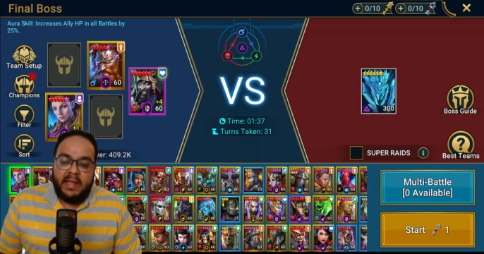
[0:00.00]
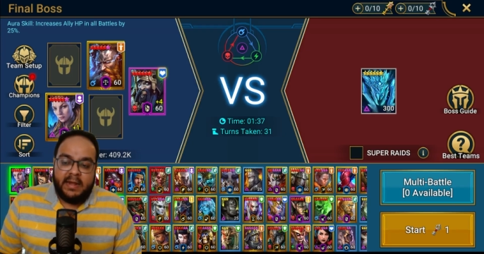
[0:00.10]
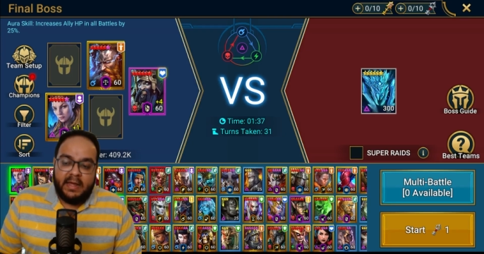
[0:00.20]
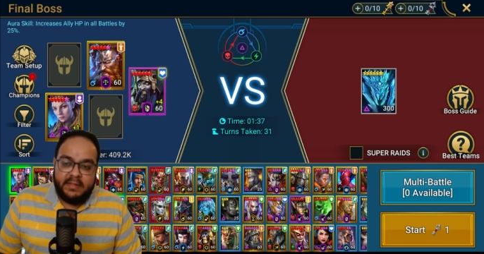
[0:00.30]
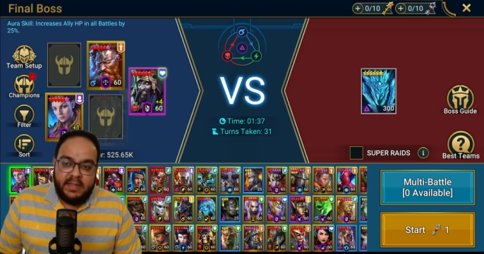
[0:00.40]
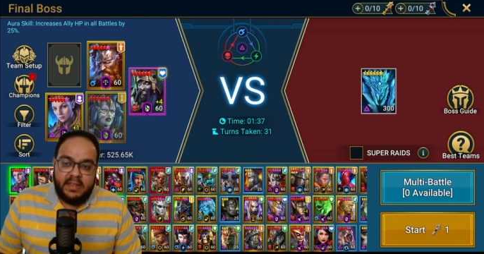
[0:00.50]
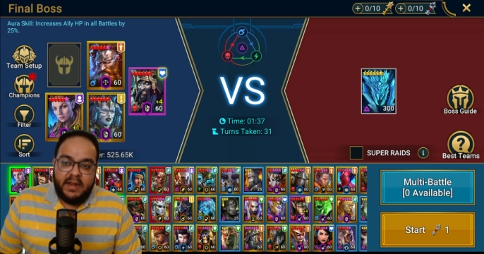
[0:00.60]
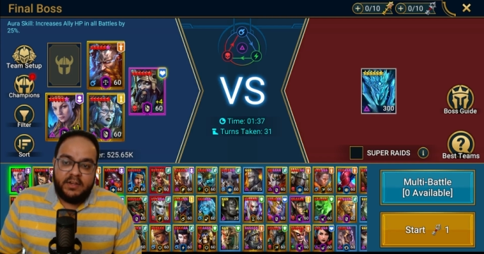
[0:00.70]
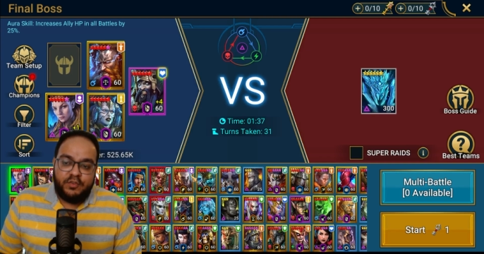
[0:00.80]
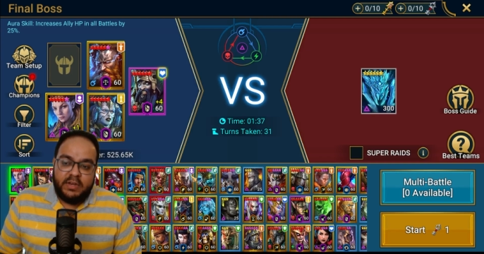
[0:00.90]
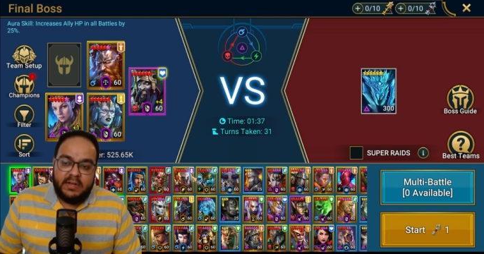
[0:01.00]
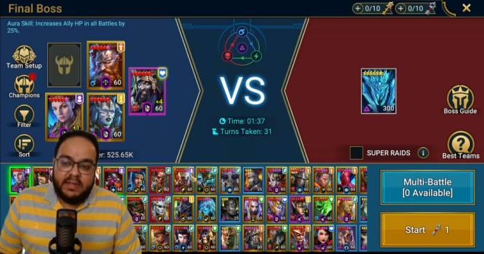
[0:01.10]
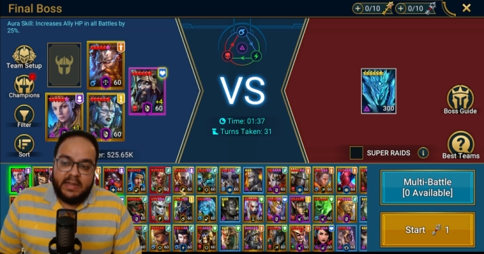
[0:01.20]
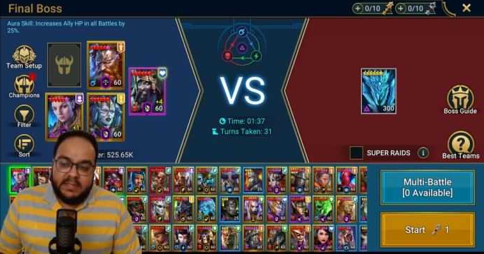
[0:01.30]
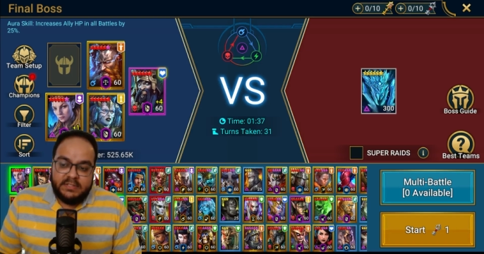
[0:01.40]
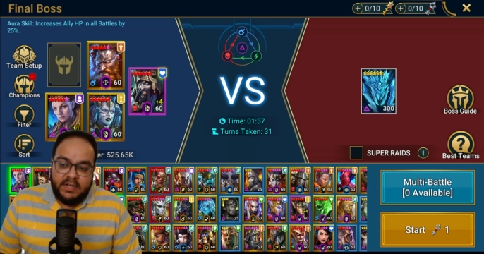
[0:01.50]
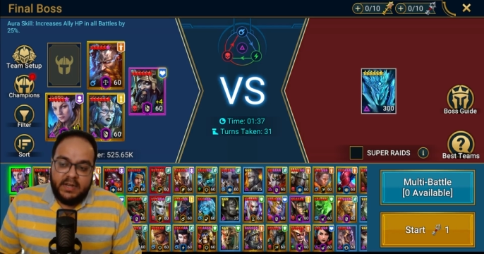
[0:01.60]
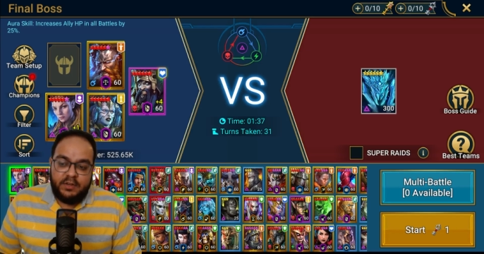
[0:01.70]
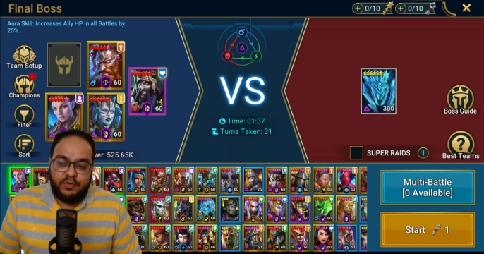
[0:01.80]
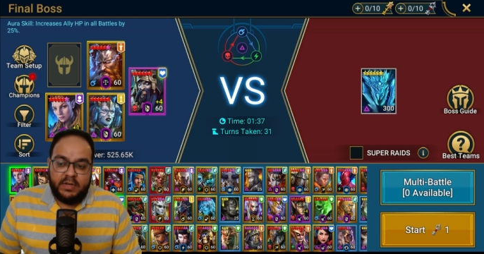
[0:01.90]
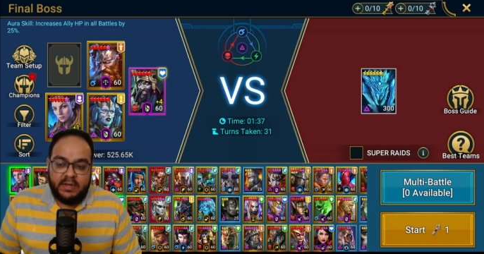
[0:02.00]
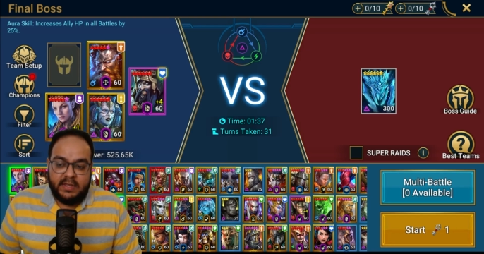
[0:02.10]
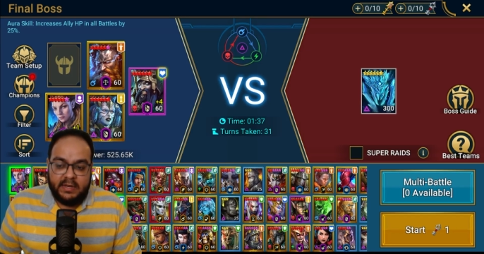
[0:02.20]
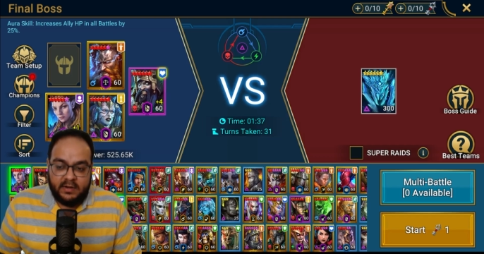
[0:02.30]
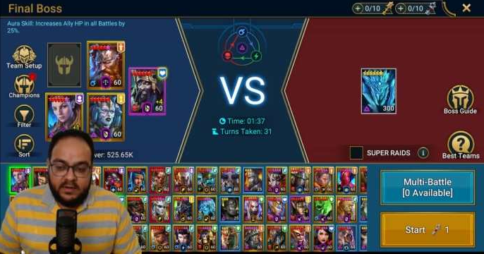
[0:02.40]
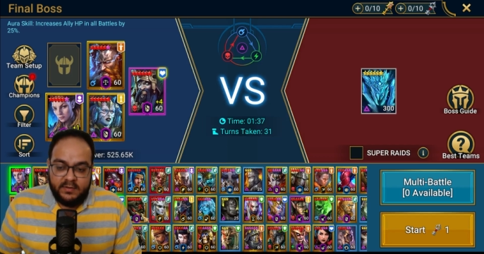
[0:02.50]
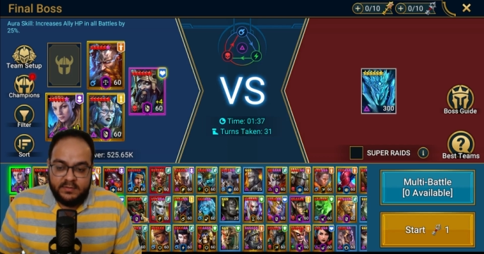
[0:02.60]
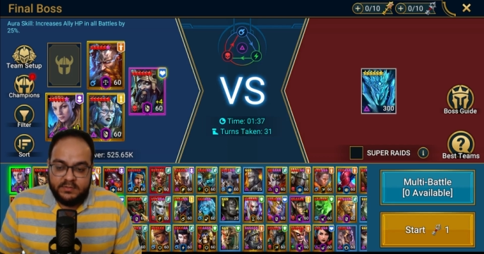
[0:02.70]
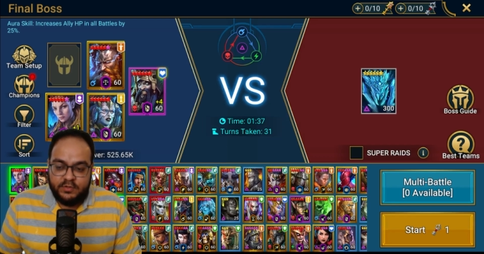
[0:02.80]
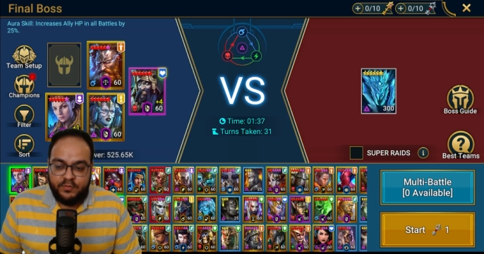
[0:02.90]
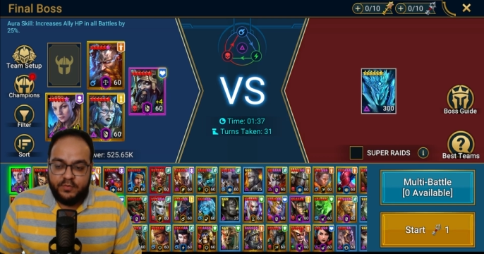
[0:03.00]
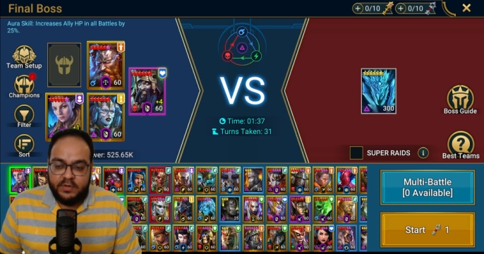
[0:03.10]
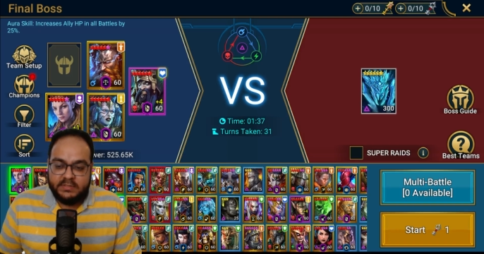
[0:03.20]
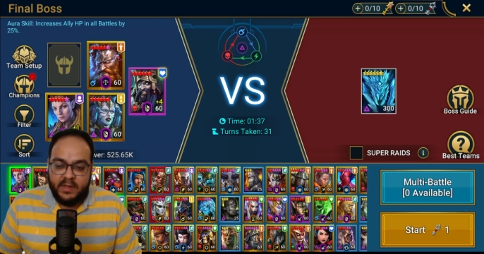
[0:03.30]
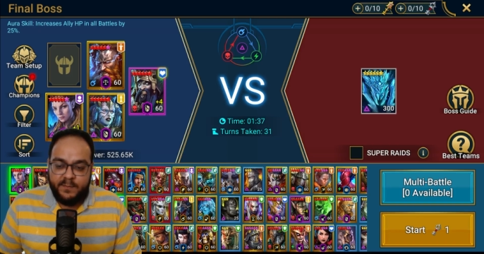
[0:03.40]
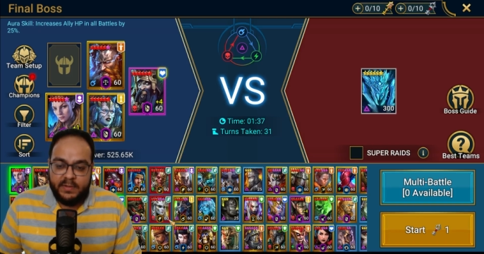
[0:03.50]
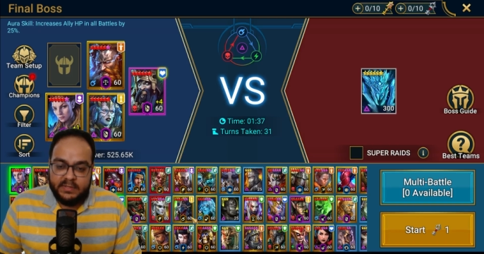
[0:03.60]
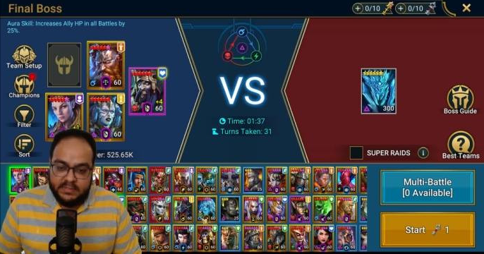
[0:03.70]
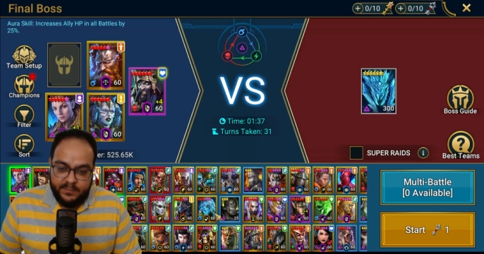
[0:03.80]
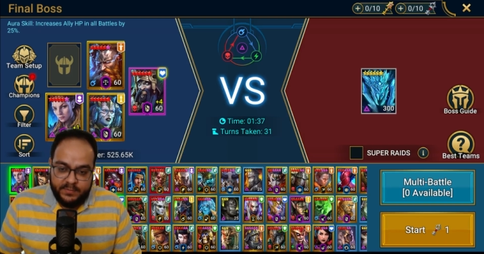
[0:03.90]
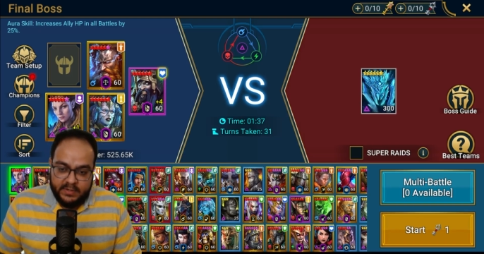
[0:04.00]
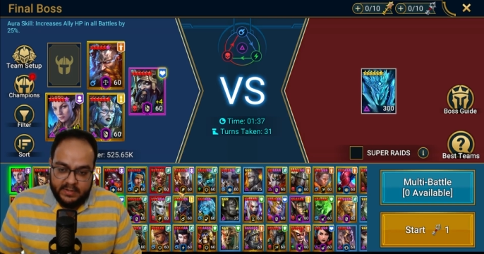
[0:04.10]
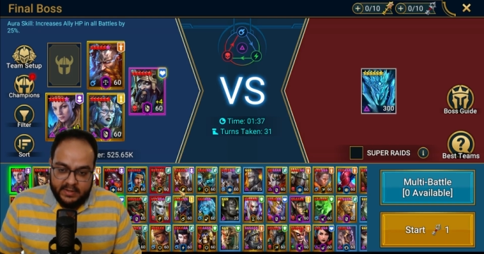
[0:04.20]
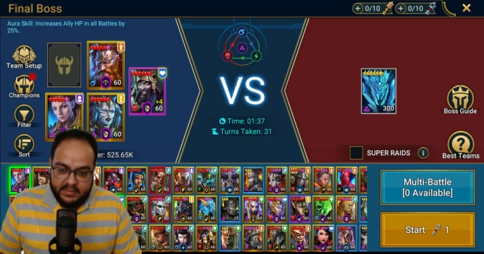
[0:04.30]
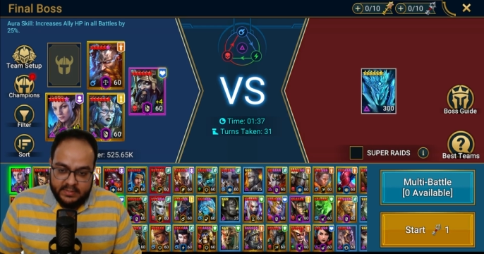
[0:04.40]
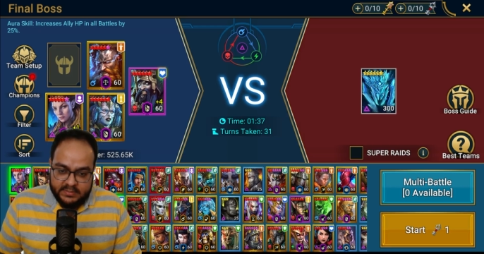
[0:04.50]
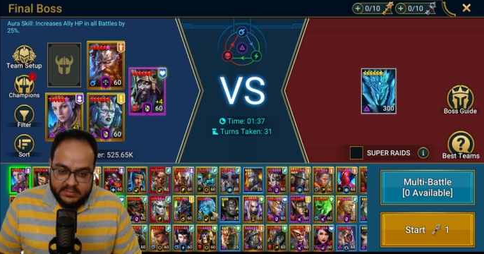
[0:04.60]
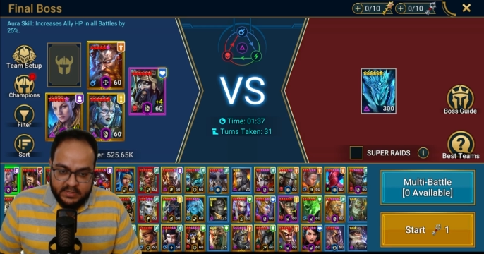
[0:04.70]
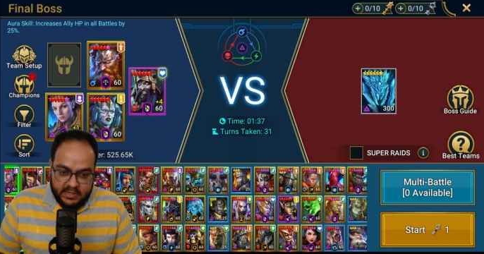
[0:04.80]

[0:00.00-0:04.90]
And other than that, you need a cleanser and you need a healer. So, for example, something like this